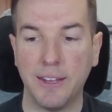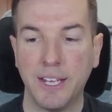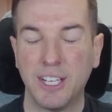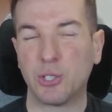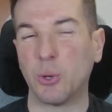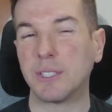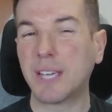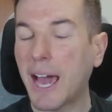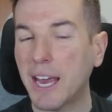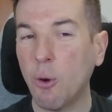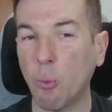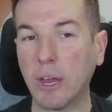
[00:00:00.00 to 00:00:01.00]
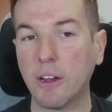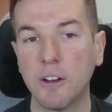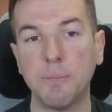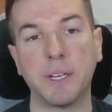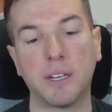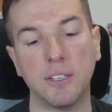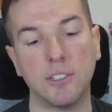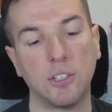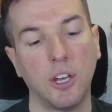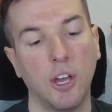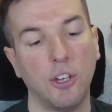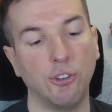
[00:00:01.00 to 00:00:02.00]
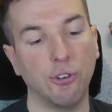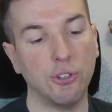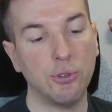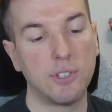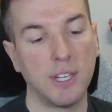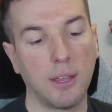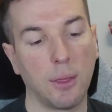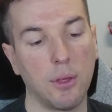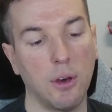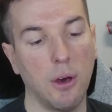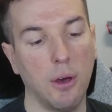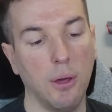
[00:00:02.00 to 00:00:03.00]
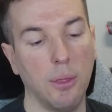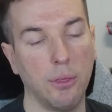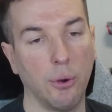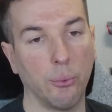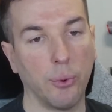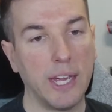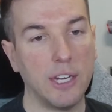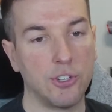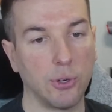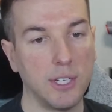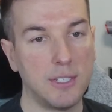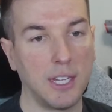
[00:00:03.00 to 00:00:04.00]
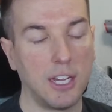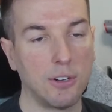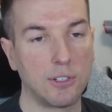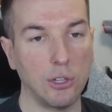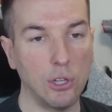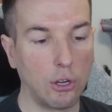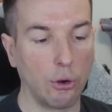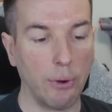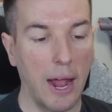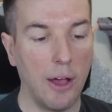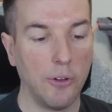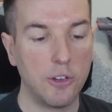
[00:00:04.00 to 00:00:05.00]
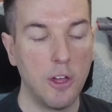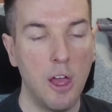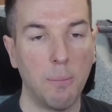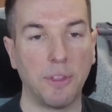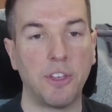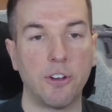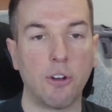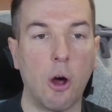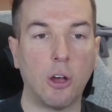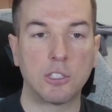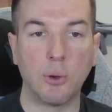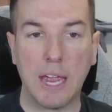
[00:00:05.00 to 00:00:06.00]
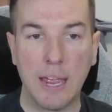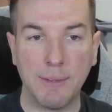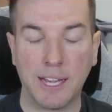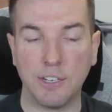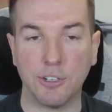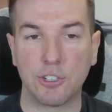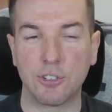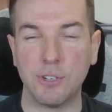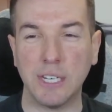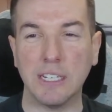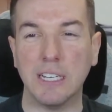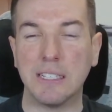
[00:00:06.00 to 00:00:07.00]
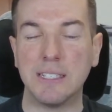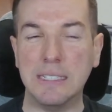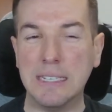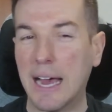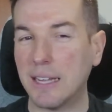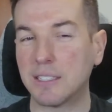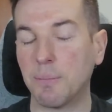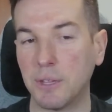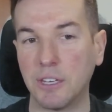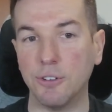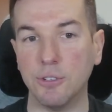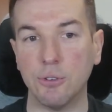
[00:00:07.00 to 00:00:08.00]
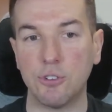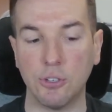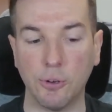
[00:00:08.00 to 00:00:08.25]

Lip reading: So it's kind of weird because you're using the right joystick here to look around, but then you're also aiming on your screen. It's not something you're used to.